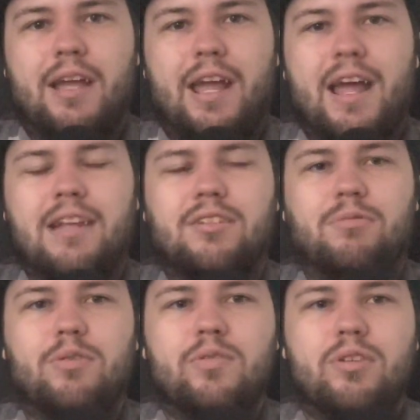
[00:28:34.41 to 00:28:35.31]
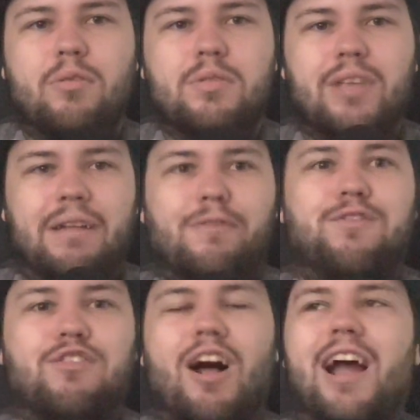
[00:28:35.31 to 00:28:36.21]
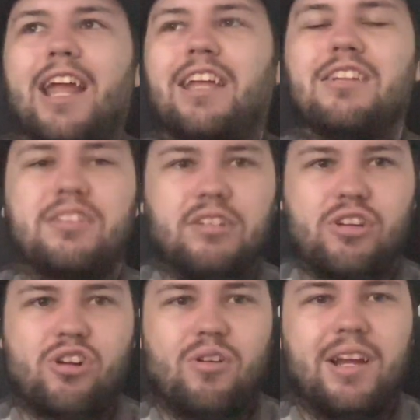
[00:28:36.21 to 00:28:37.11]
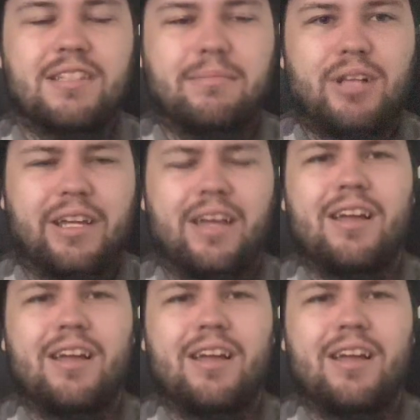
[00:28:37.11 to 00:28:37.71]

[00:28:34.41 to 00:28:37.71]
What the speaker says: And the rooster was like flying into the trees. I'm like,